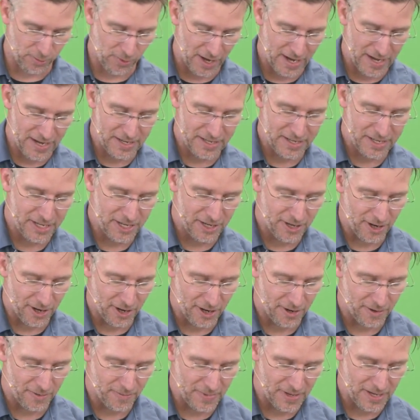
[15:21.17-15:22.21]
right
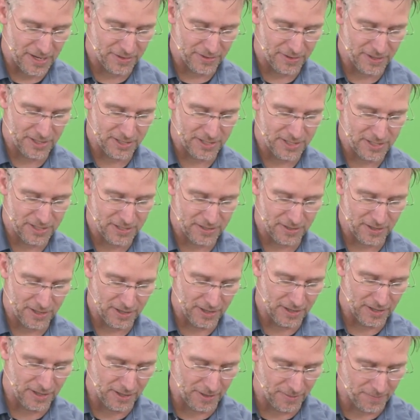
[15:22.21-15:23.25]
here in this,
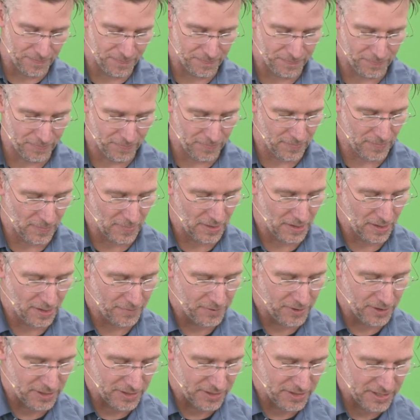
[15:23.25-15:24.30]

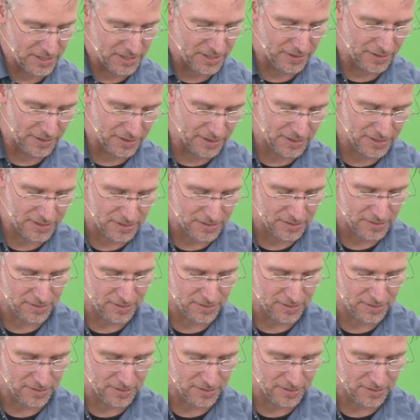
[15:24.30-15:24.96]
if you can see this,